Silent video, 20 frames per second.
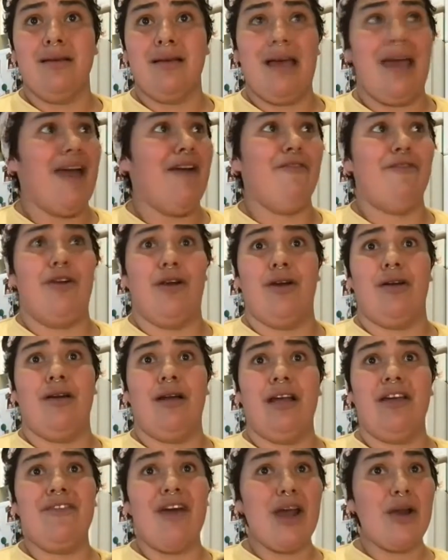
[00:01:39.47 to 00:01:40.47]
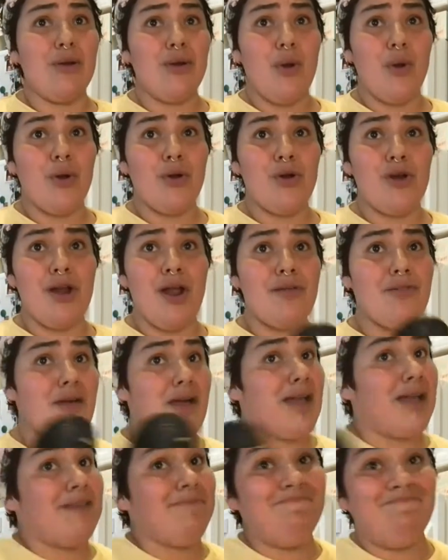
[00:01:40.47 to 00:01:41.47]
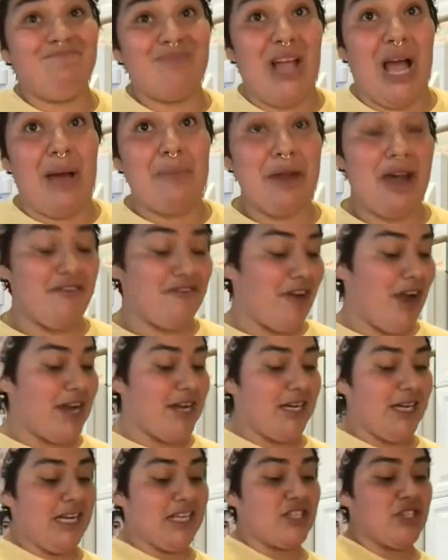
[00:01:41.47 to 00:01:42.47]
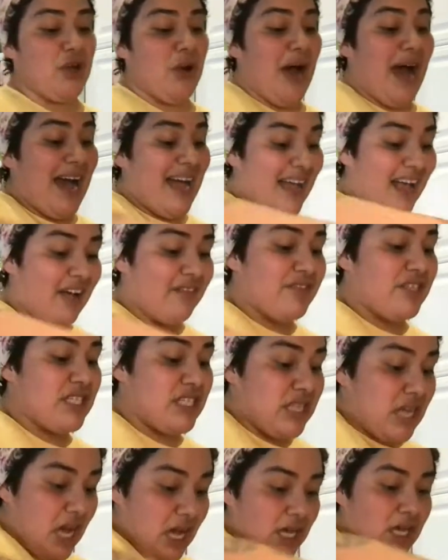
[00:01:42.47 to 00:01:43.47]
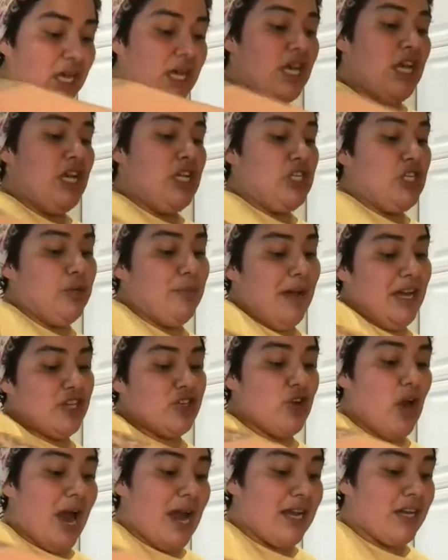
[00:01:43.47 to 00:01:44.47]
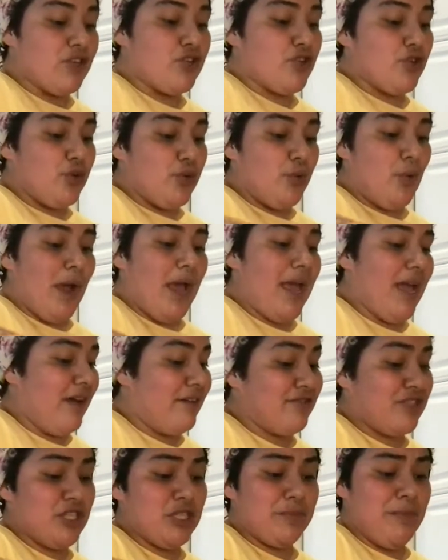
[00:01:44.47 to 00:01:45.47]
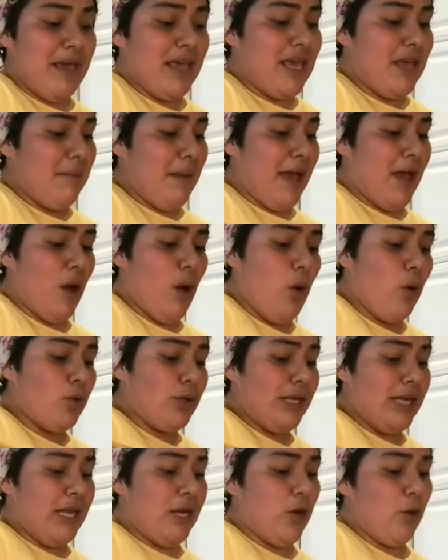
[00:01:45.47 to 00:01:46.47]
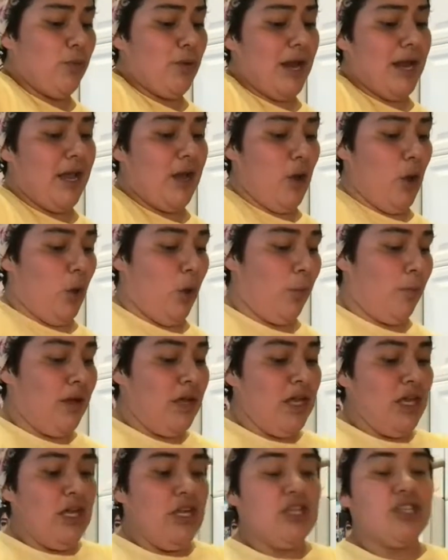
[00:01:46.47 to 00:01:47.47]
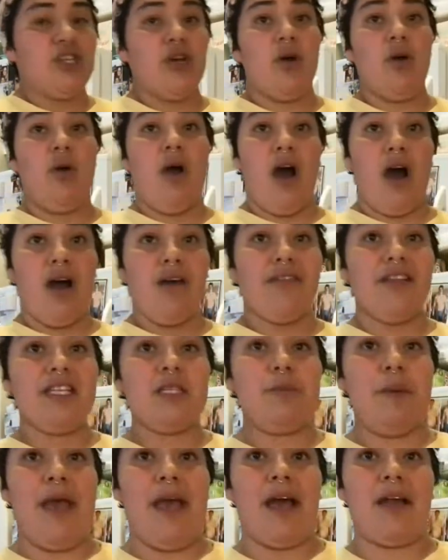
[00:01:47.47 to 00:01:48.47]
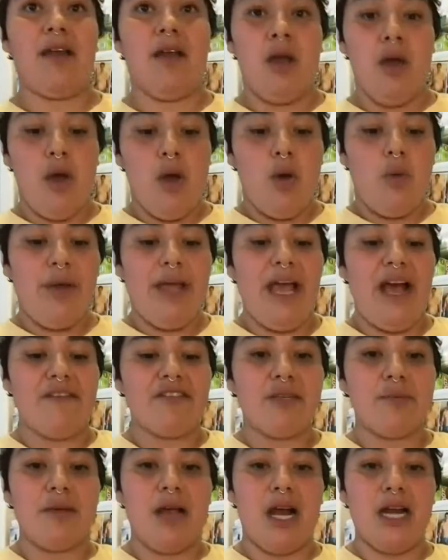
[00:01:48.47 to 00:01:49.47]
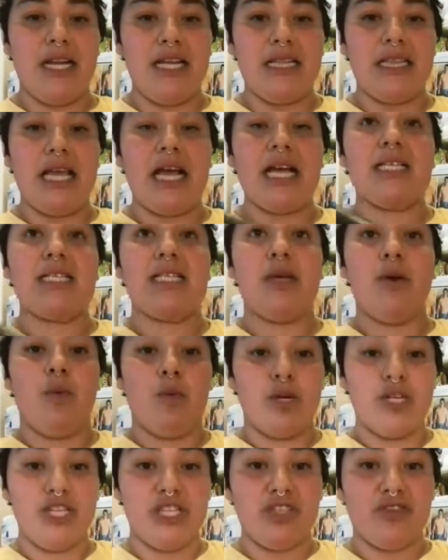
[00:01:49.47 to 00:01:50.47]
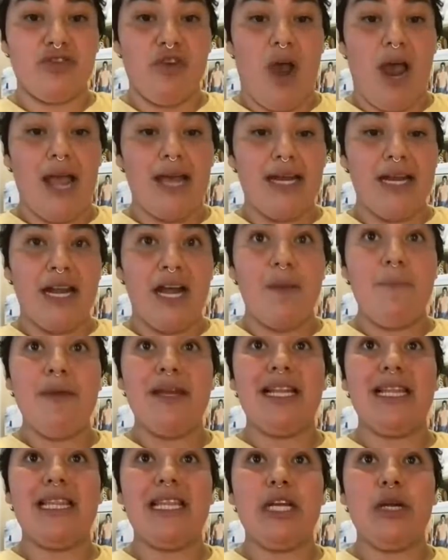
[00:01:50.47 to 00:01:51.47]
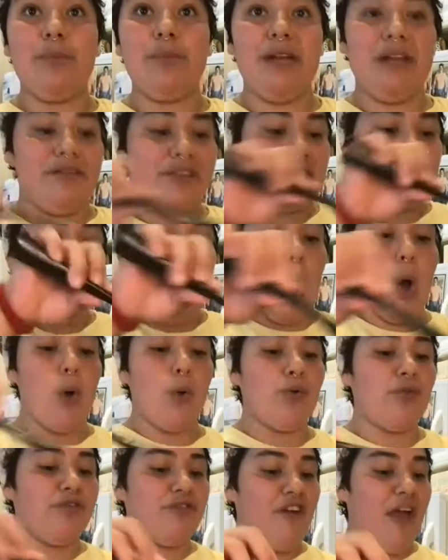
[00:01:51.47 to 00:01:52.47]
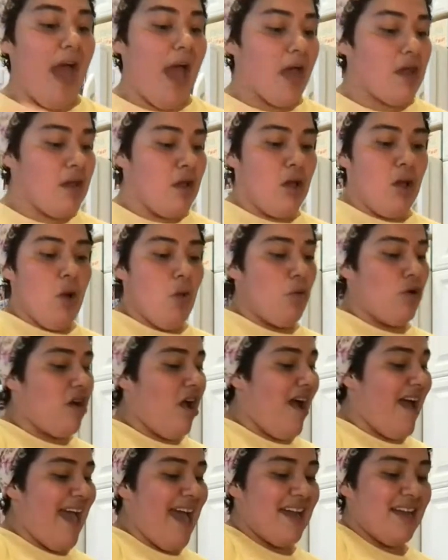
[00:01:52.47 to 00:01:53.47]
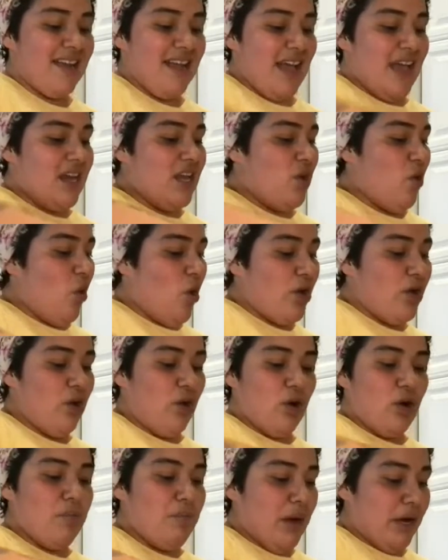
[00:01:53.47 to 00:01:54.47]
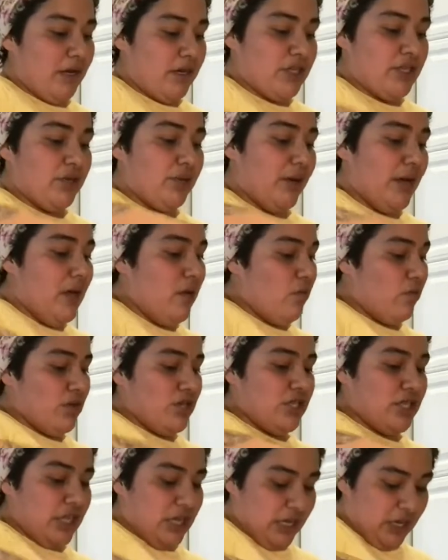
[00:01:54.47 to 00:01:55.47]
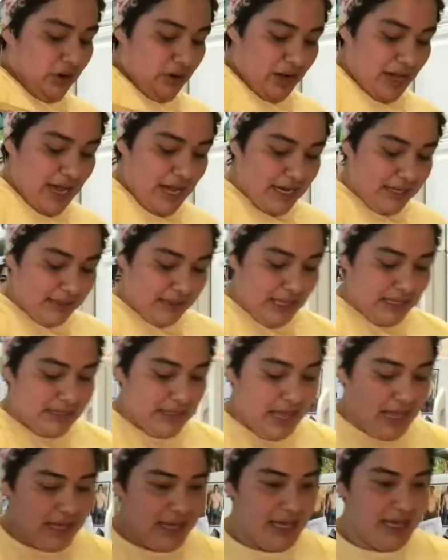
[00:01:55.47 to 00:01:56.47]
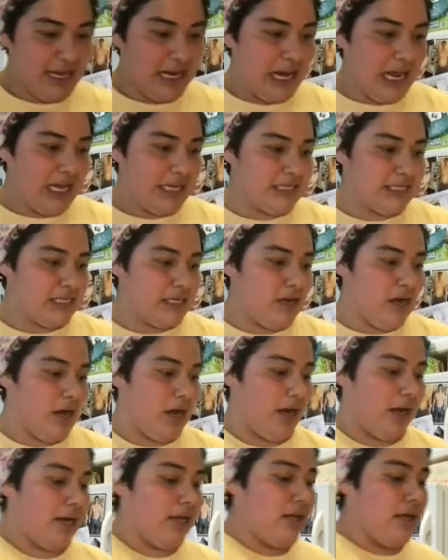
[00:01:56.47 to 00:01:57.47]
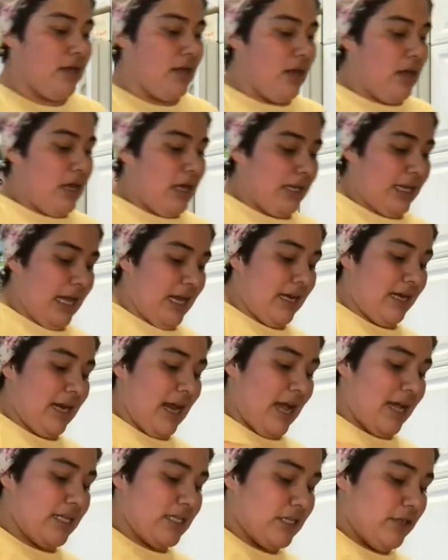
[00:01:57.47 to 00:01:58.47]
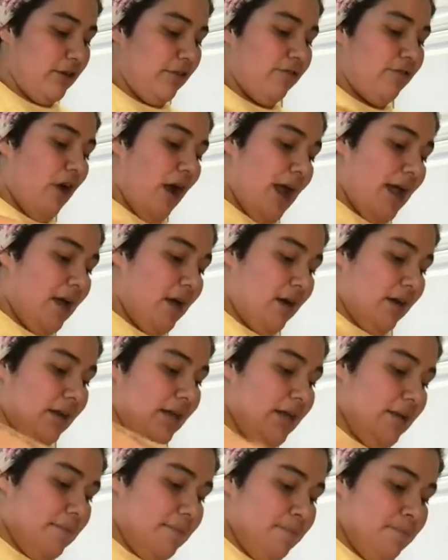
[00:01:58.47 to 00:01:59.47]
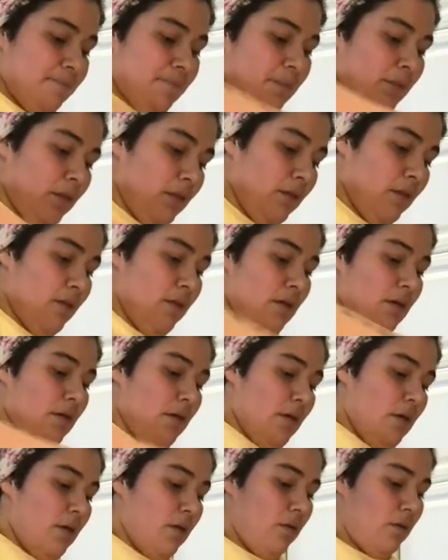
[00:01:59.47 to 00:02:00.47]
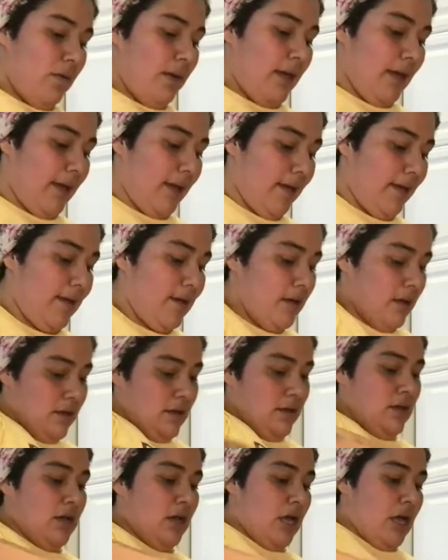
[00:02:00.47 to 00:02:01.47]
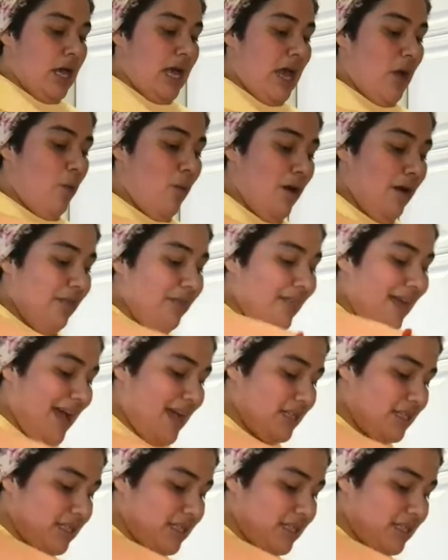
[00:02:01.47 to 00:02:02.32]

ever. If I don't order it online, I'm not finding it. So I have stuck to my tried and true way of just making my own keto bread at home. So on this pan, we have some carnitas. We're just frying it up in a little bit of its own fat. We're not adding any oil or butter to it. We're just going to go ahead and let that get nice and hot, get a nice little fry on it. Okay. And while that's